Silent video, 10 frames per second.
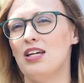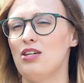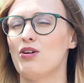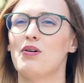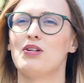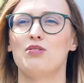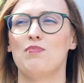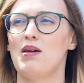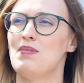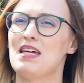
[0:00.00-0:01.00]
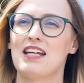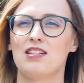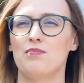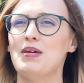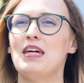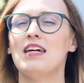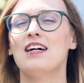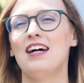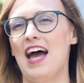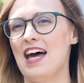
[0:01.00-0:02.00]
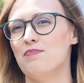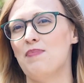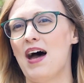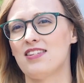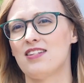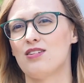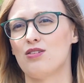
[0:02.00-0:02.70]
you're going to maybe get a B at best.